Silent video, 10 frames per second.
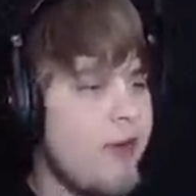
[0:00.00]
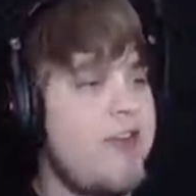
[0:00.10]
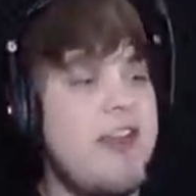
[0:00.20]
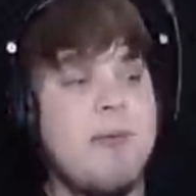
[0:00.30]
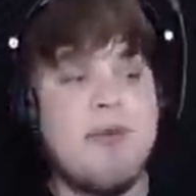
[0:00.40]
was
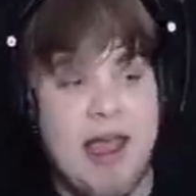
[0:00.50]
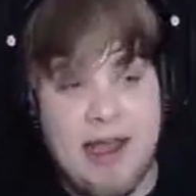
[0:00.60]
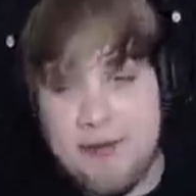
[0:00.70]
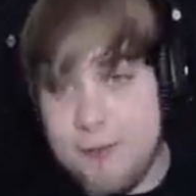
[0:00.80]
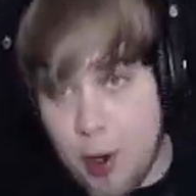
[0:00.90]
deemed
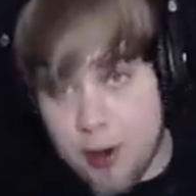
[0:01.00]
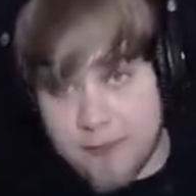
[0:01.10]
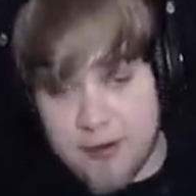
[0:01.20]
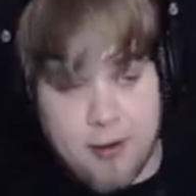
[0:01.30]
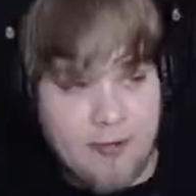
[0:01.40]

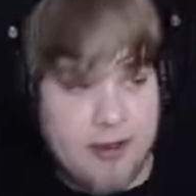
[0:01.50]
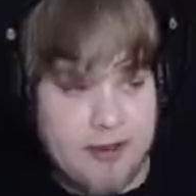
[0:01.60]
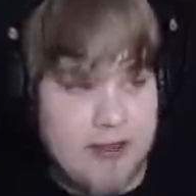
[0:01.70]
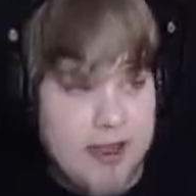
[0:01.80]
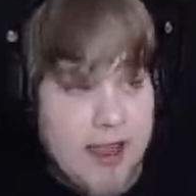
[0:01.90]
unworthy of it.